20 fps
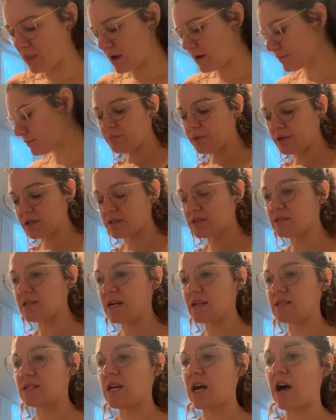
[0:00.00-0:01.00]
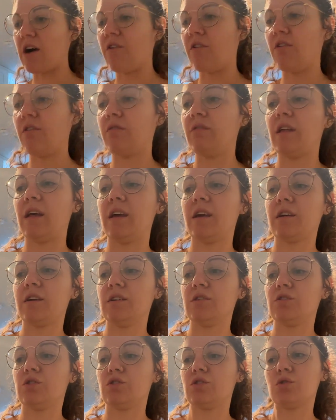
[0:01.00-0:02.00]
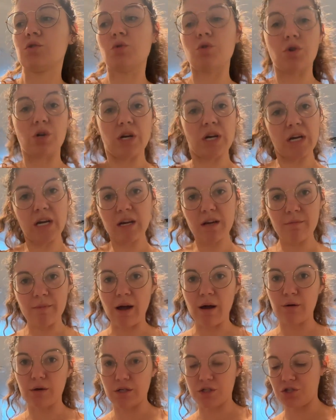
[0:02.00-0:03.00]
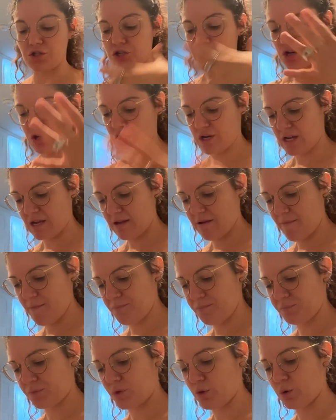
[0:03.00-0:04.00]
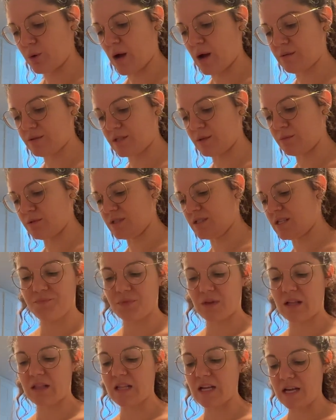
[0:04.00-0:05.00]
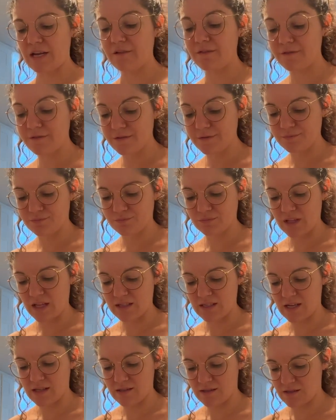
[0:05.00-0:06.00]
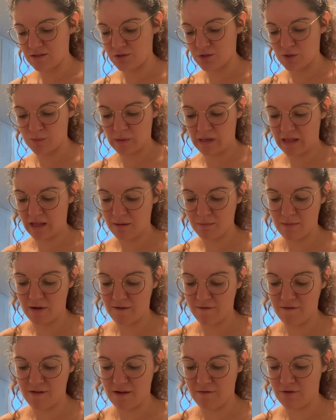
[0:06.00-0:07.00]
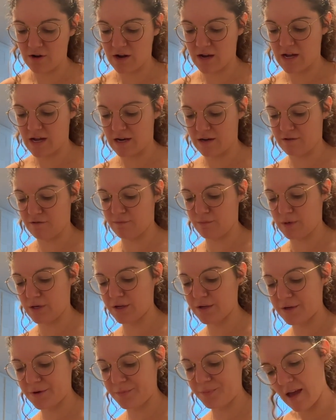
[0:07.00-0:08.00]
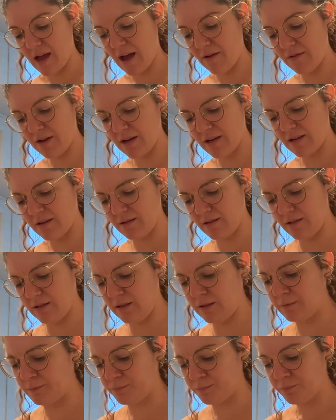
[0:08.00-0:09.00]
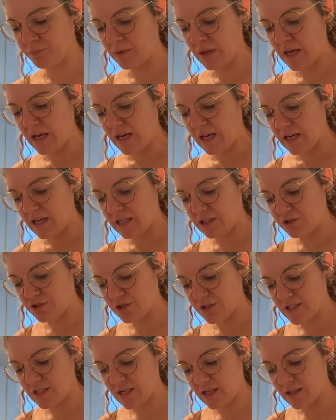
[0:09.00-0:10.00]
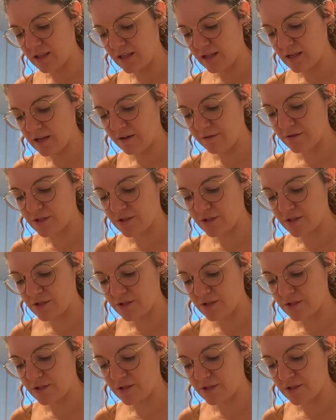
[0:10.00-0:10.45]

books that tell like a story about a journey throughout someone's life. That tends to just be like my favorite kind of book. I haven't interestingly enough